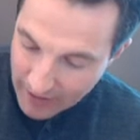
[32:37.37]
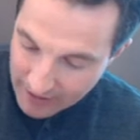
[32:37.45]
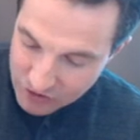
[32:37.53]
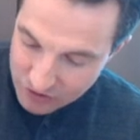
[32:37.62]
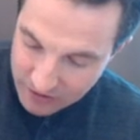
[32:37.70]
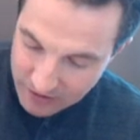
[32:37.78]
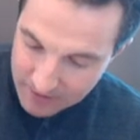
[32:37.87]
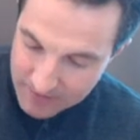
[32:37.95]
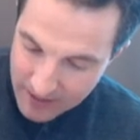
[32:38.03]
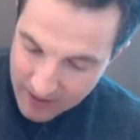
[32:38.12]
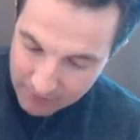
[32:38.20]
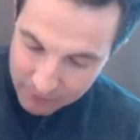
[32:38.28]
are actually,
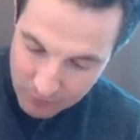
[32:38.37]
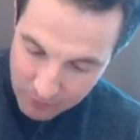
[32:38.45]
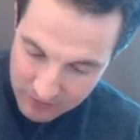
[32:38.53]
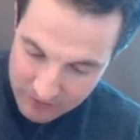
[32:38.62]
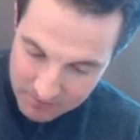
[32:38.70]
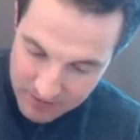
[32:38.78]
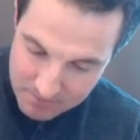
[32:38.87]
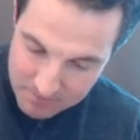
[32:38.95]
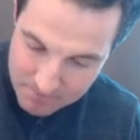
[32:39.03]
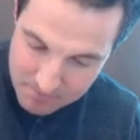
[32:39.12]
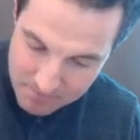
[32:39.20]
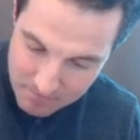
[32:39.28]
if we wanted to be
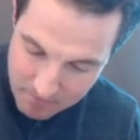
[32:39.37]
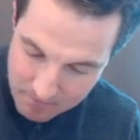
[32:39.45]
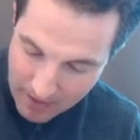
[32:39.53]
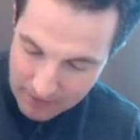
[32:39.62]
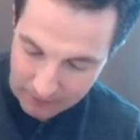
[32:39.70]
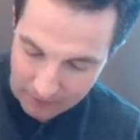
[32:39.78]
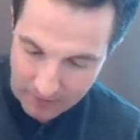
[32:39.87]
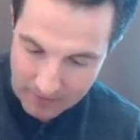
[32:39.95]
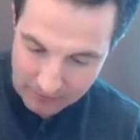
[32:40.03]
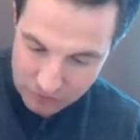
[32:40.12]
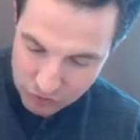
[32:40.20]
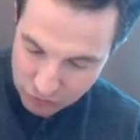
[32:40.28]
better
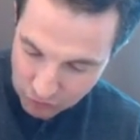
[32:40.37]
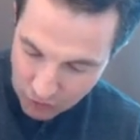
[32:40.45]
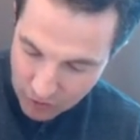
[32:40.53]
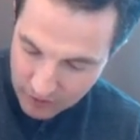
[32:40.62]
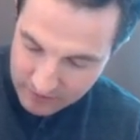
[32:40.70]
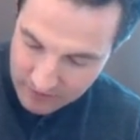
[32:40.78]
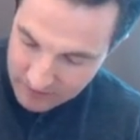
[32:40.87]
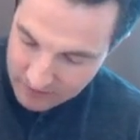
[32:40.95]
about drawing